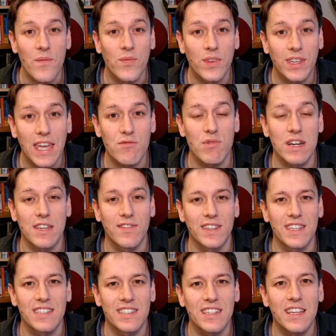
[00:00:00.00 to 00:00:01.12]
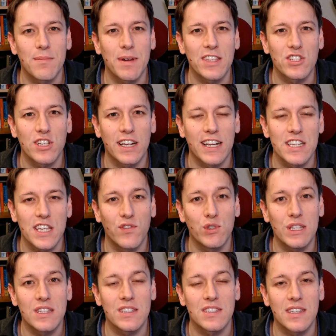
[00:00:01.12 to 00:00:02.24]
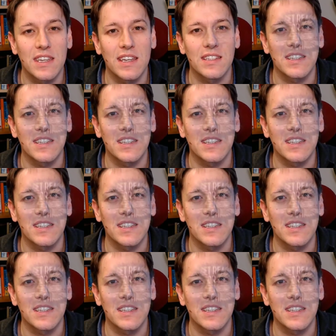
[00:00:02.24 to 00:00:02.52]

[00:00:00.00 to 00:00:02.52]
Get Ready for the Senior Maths Challenge. If you didn't see it,